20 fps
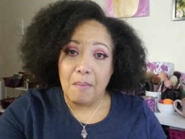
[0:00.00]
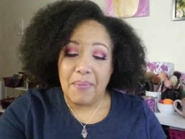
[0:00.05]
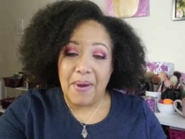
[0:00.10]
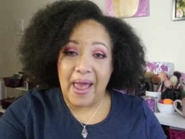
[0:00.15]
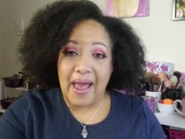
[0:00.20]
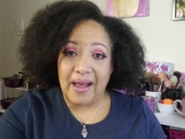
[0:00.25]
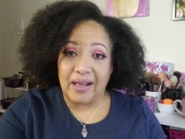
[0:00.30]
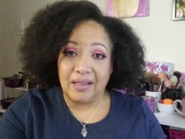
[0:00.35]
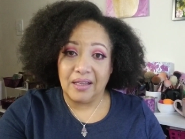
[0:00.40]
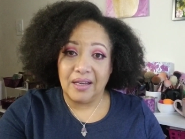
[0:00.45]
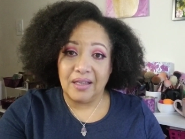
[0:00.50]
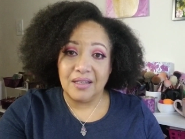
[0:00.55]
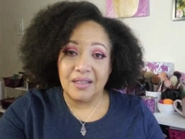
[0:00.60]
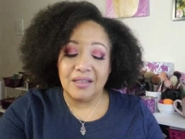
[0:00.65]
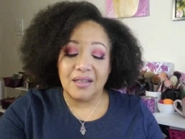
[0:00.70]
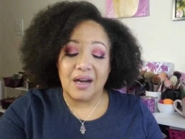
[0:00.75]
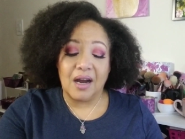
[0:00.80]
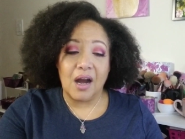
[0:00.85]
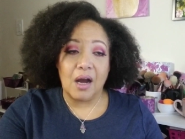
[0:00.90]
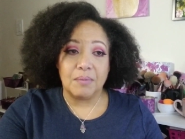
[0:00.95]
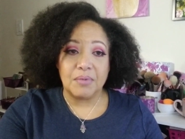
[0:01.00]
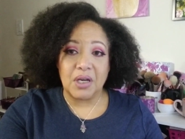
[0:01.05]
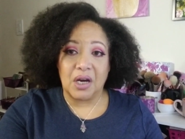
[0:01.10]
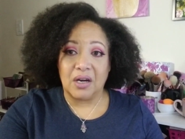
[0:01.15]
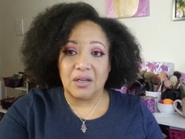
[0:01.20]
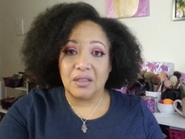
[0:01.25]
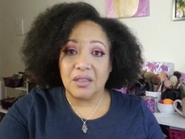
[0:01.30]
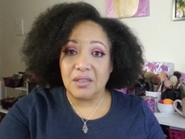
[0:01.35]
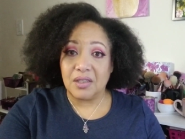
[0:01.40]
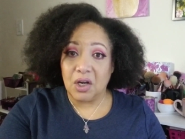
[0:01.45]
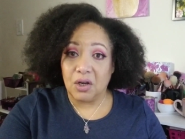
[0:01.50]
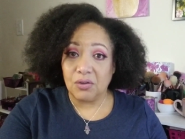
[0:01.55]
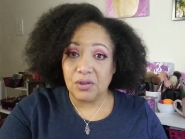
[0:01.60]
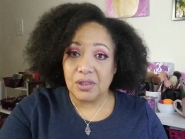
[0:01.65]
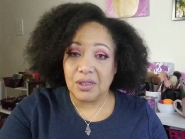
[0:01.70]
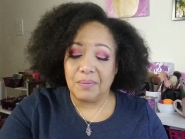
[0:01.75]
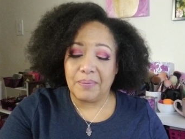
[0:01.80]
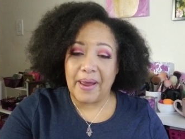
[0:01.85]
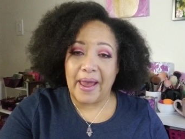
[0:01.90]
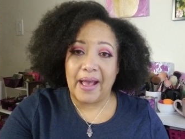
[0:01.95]
palette, um, Tartelette
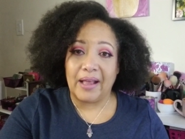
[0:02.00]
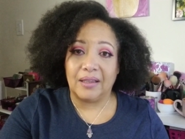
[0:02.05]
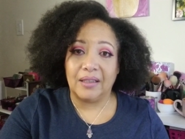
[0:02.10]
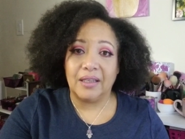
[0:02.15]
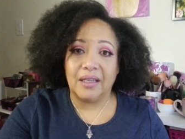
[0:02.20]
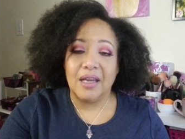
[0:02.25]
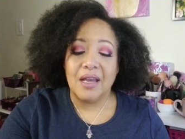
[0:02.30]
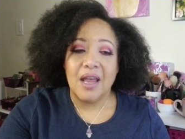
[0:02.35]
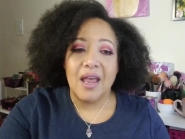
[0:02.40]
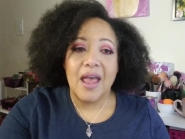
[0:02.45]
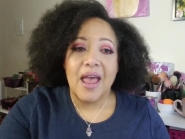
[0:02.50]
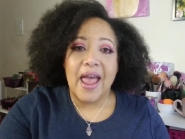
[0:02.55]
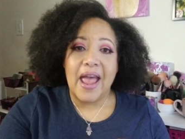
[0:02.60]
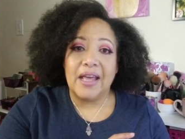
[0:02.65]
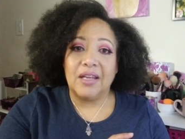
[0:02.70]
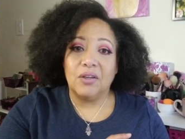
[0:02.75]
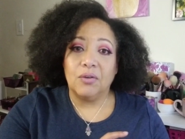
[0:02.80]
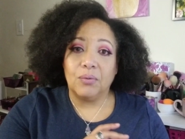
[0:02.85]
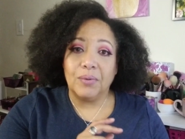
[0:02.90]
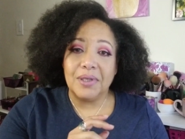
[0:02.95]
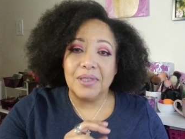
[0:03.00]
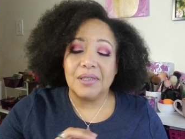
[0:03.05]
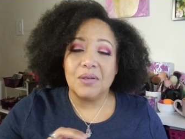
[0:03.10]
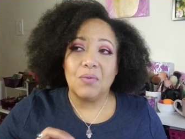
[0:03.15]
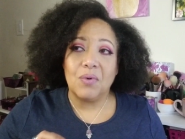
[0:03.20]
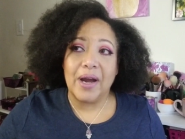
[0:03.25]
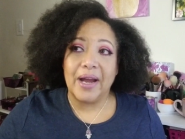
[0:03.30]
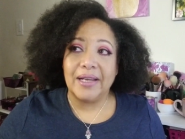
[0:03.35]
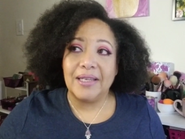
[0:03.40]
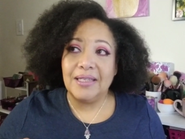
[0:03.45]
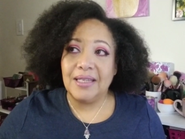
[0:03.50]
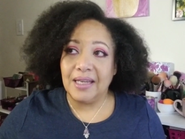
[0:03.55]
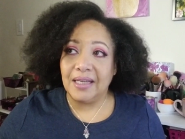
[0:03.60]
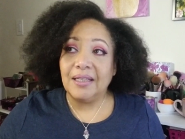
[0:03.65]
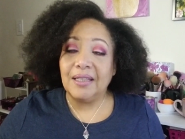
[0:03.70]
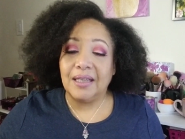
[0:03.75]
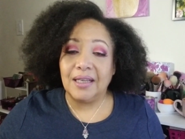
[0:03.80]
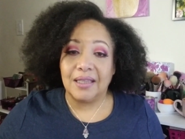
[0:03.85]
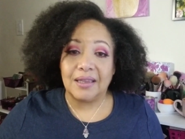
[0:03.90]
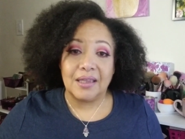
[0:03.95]
Toasted palette. And the reason why I
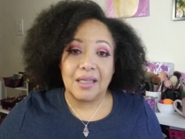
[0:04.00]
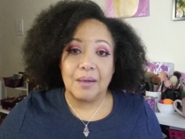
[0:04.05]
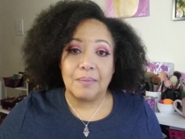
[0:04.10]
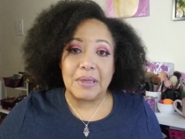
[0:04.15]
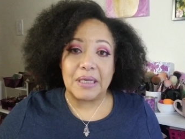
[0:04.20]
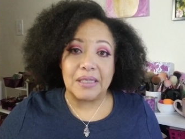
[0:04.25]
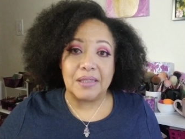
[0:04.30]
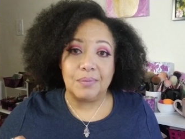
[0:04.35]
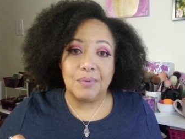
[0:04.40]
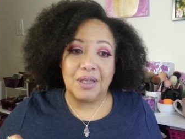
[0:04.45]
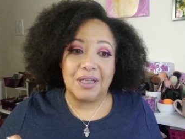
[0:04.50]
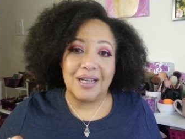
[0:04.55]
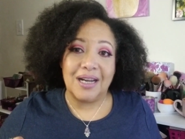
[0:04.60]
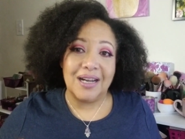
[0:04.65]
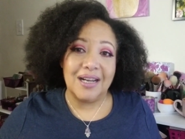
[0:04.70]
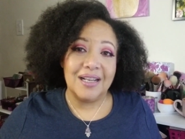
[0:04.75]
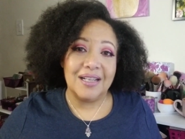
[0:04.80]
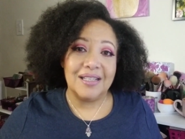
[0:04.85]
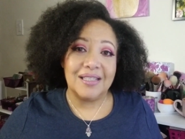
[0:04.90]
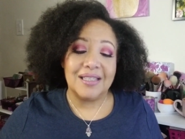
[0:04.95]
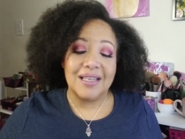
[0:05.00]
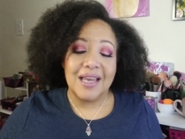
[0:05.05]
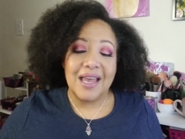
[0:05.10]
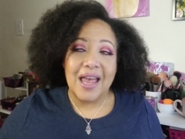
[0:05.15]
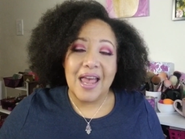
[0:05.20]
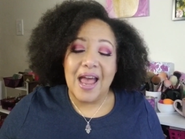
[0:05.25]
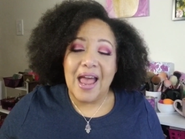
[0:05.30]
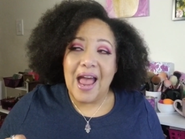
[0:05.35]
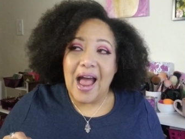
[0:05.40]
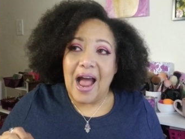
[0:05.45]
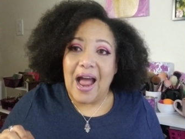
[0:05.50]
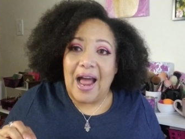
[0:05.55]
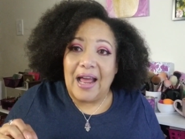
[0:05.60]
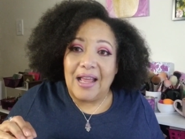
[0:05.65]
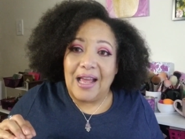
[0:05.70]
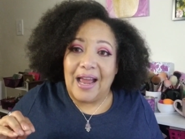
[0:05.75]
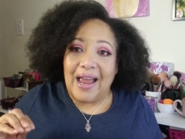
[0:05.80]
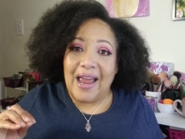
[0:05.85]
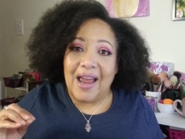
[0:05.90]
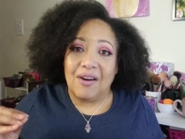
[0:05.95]
didn't get them is because
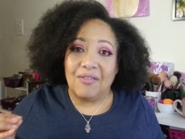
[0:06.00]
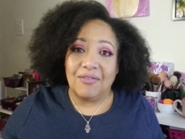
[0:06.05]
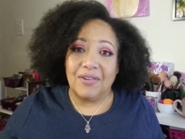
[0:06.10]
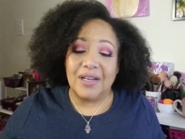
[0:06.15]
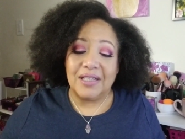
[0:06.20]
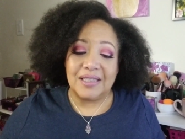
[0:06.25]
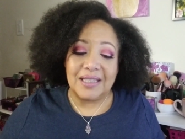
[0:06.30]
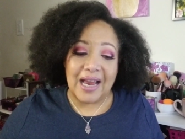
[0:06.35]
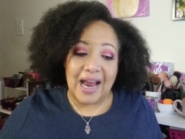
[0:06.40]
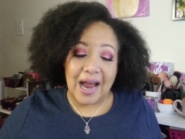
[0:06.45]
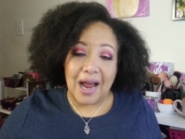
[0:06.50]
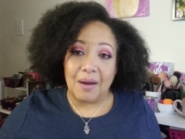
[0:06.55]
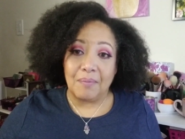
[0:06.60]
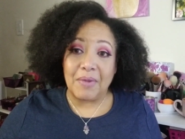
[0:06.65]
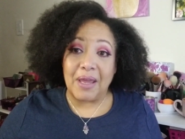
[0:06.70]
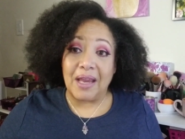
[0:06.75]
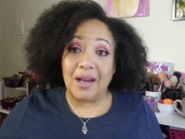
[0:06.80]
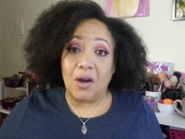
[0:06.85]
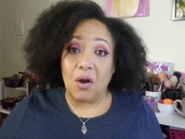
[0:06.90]
every time they